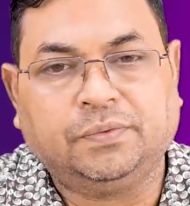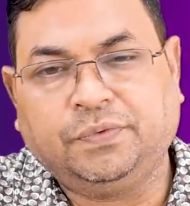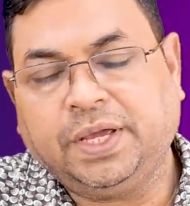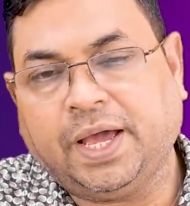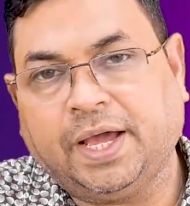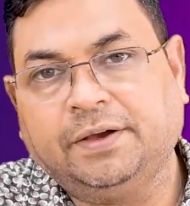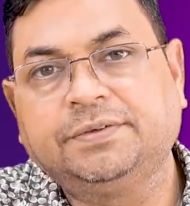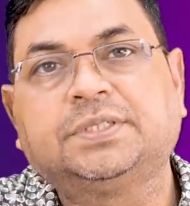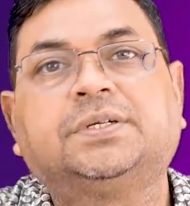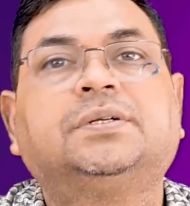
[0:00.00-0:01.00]
we
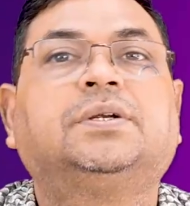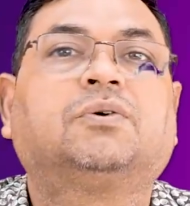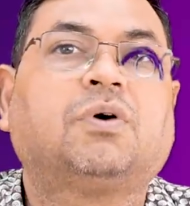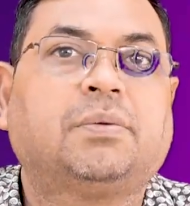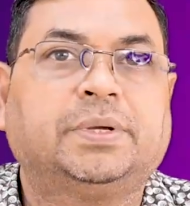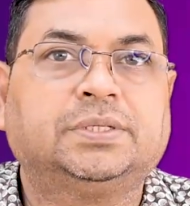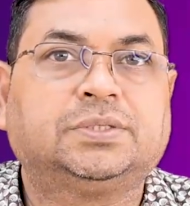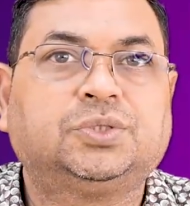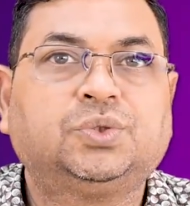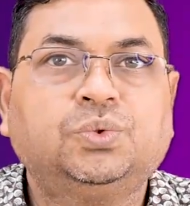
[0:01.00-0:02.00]
have certain
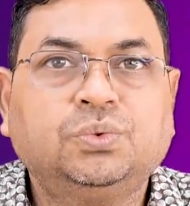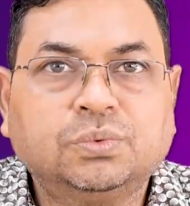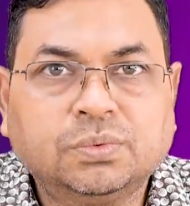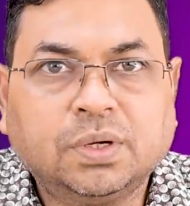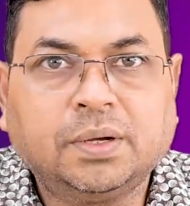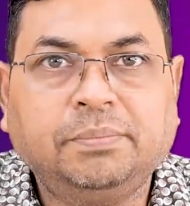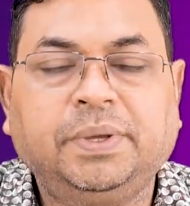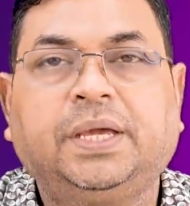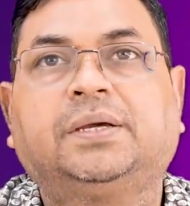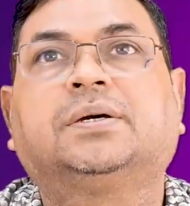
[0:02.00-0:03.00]
requirements to
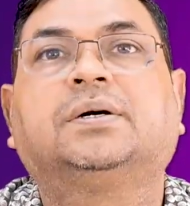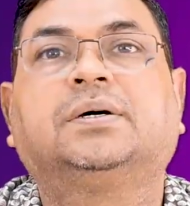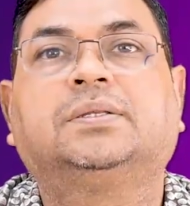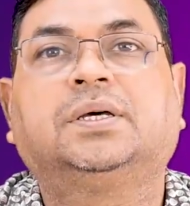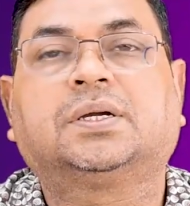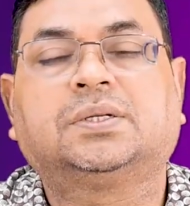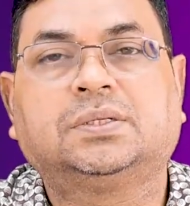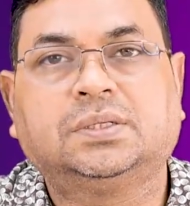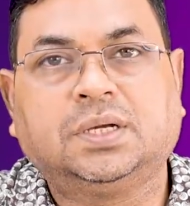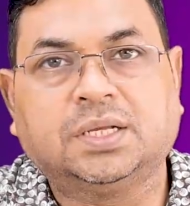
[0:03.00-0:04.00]
make the
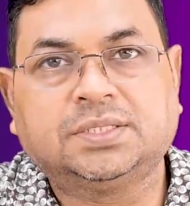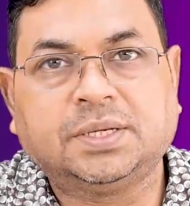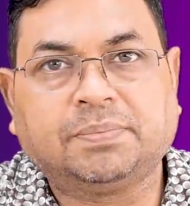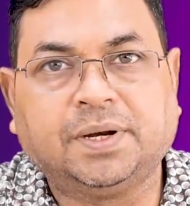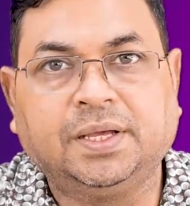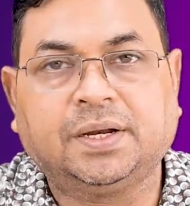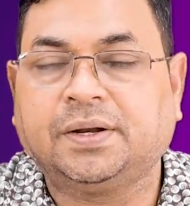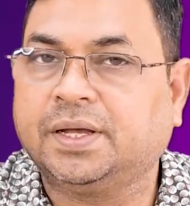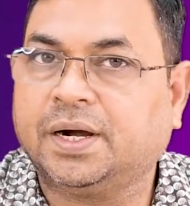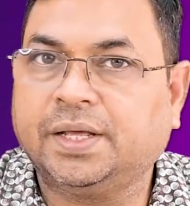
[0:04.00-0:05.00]
concept clear
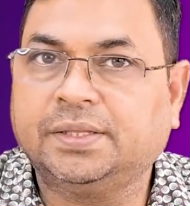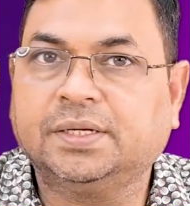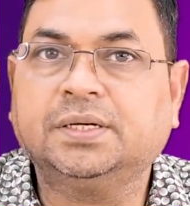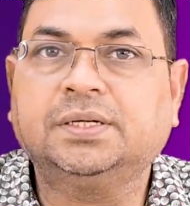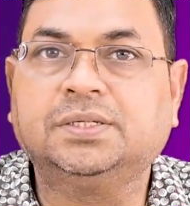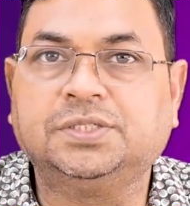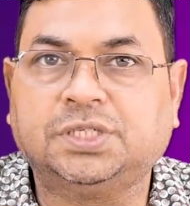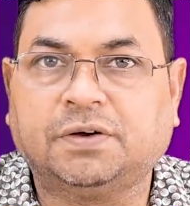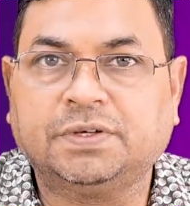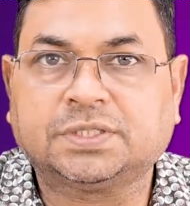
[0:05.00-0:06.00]
regarding the
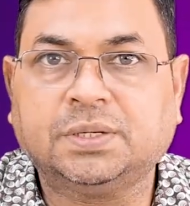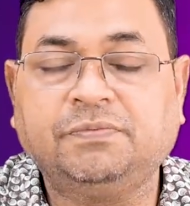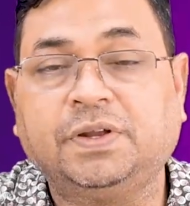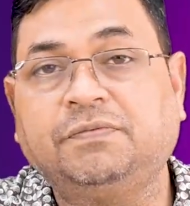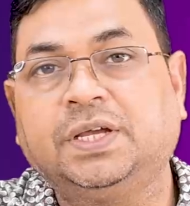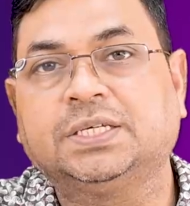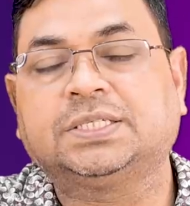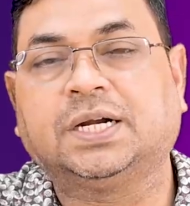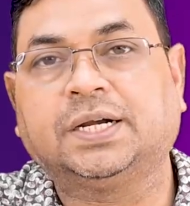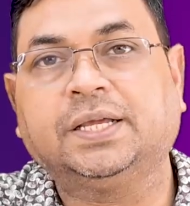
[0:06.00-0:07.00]
JavaScript when we are
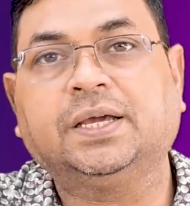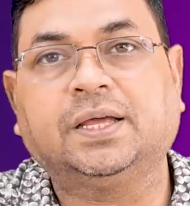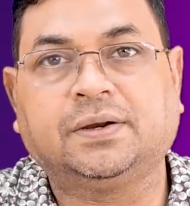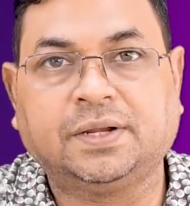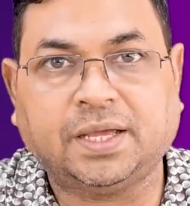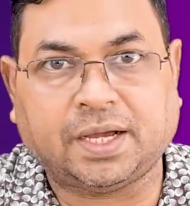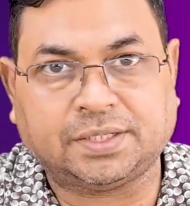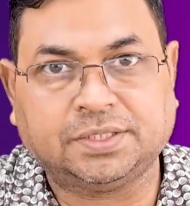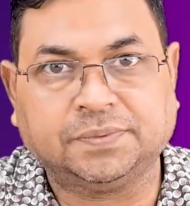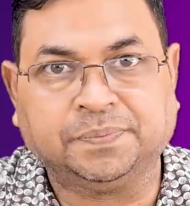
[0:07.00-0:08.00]
starting and React.